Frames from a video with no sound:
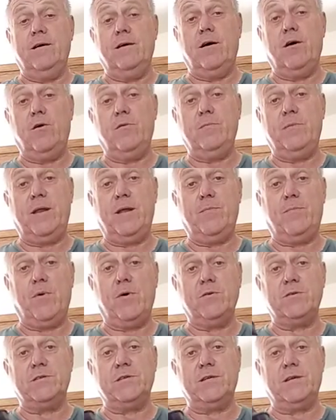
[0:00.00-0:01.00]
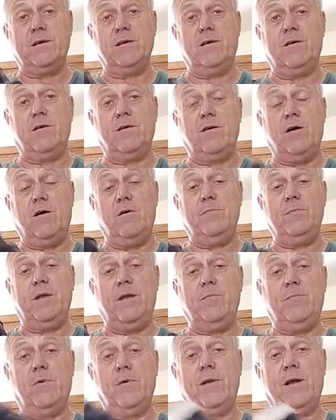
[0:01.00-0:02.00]
Home Depot or
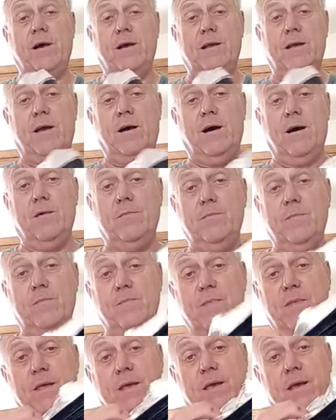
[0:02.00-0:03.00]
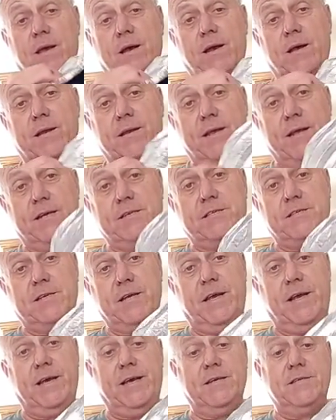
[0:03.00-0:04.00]
HomeDepot.com. This
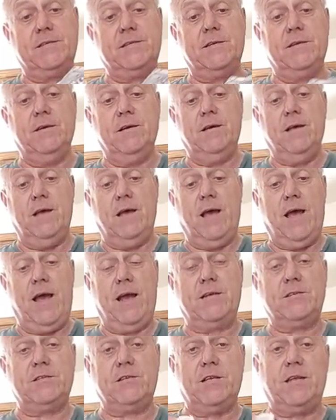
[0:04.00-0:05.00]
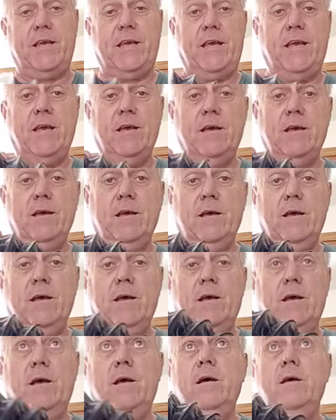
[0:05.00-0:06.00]
is actually
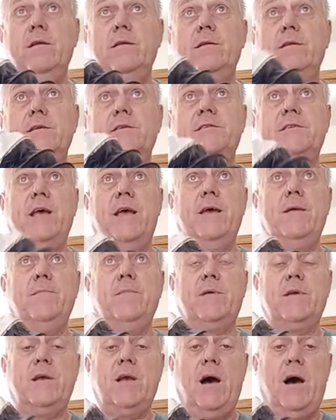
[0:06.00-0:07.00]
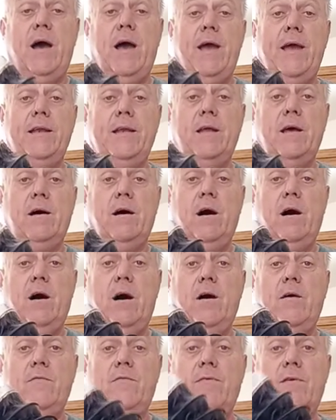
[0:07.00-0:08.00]
the same kind
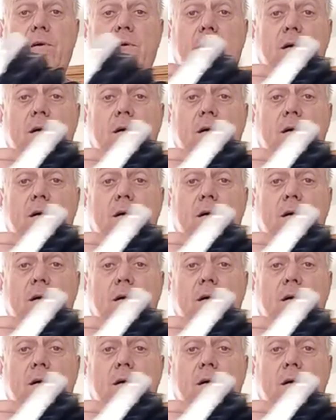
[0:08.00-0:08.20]
of